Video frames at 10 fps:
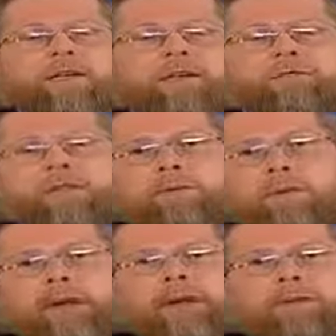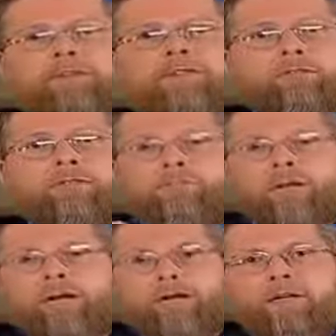if they were asked from
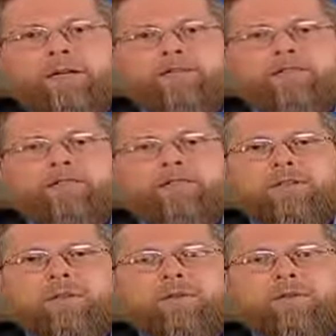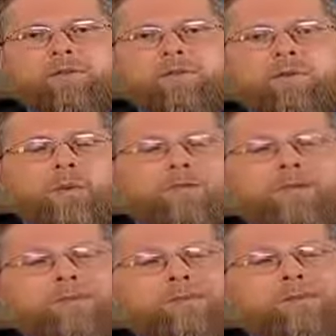paradise
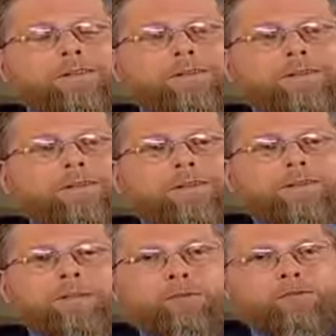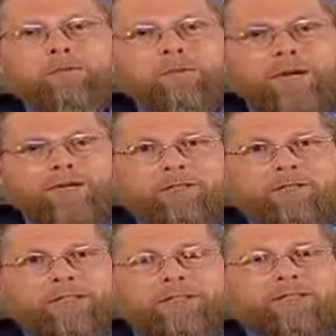whether it was a
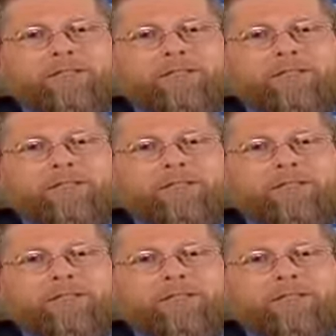tragedy that